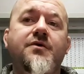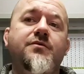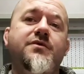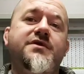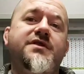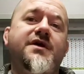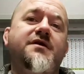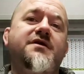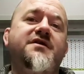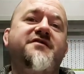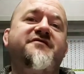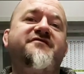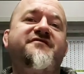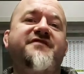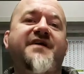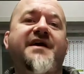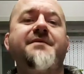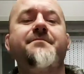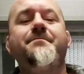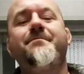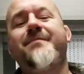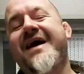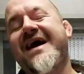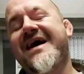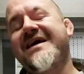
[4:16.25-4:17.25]
with only
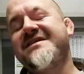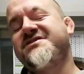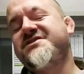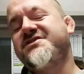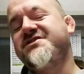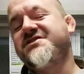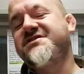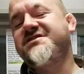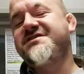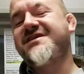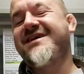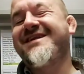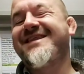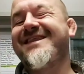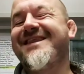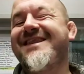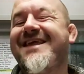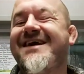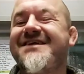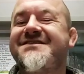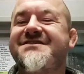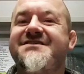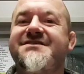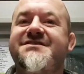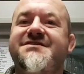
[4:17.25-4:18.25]
faint patches and
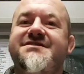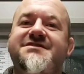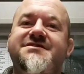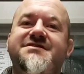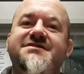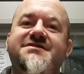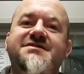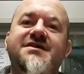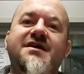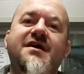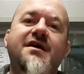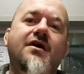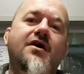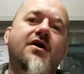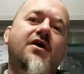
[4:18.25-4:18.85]
lattices